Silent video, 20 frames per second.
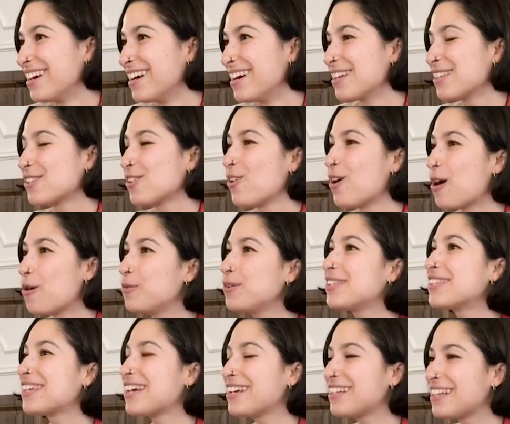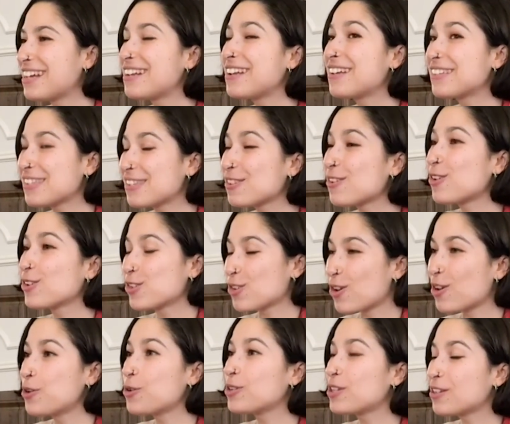So I would say that that's also
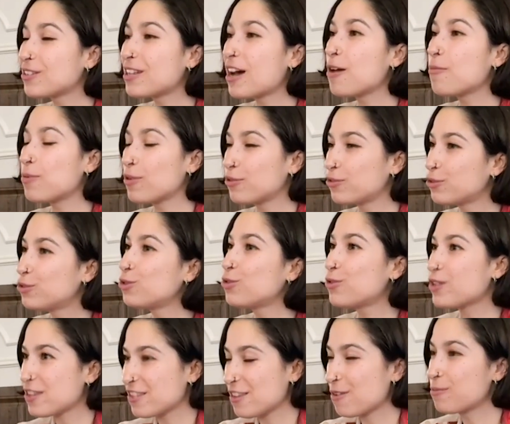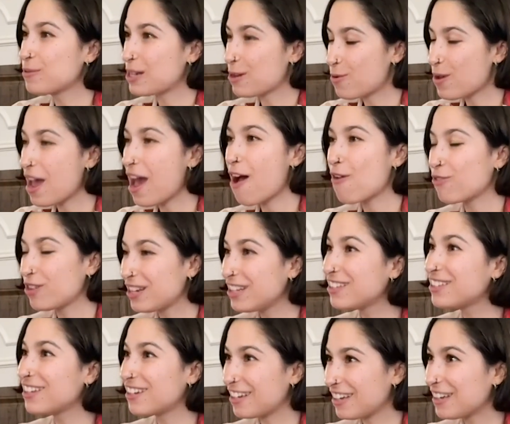another type of tourism that we have in
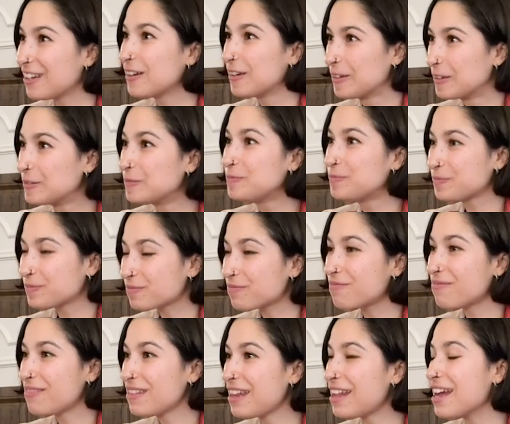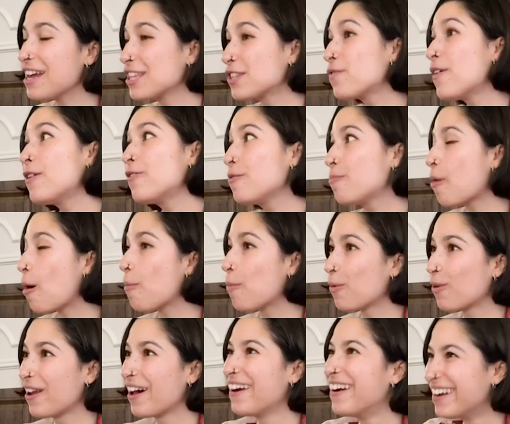Italy. It's very
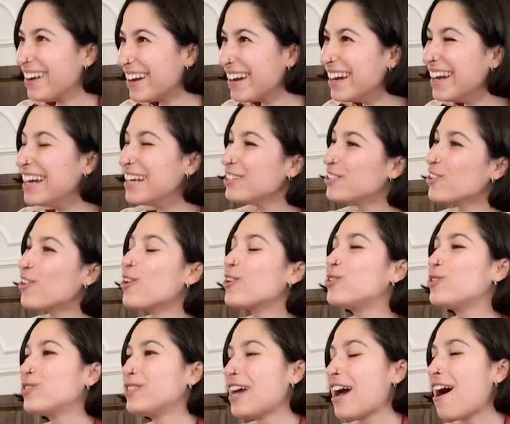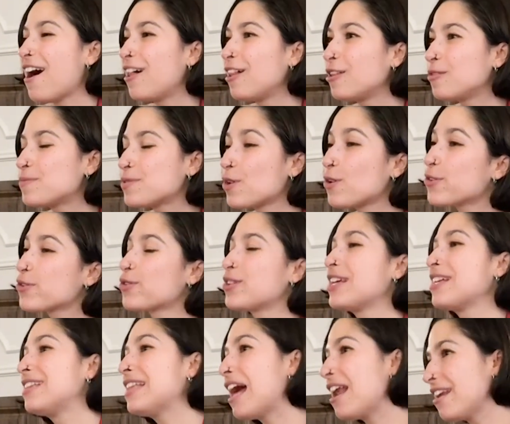popular to go to the Alps, also the
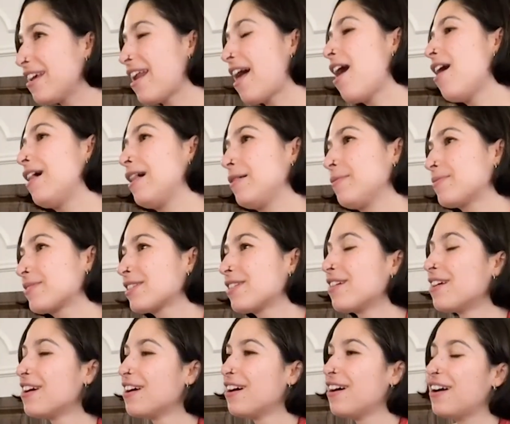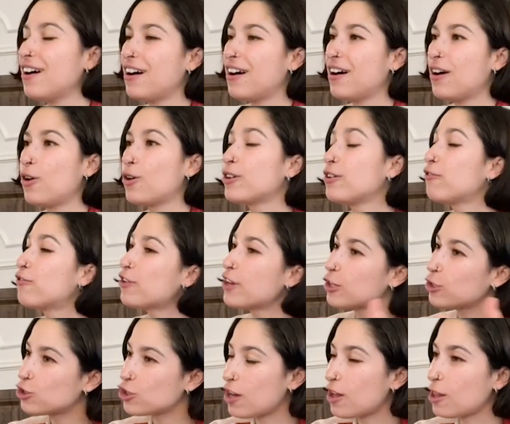Italian Alps, or the
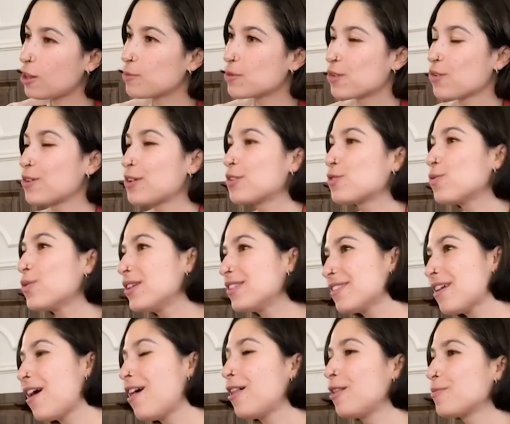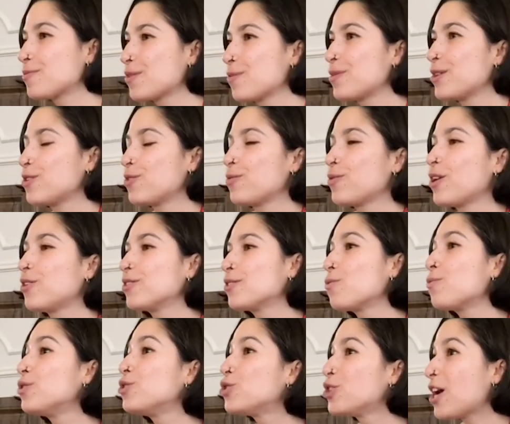French Alps, or the Swiss Alps, because we
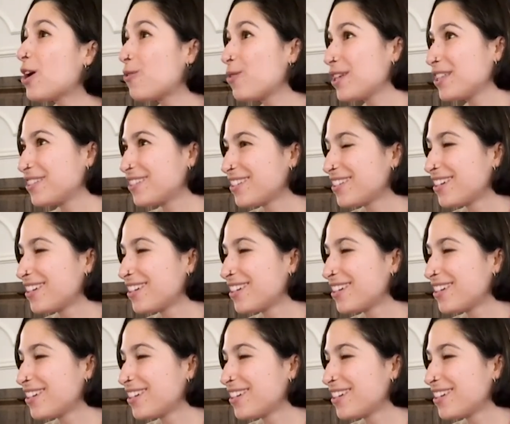share it,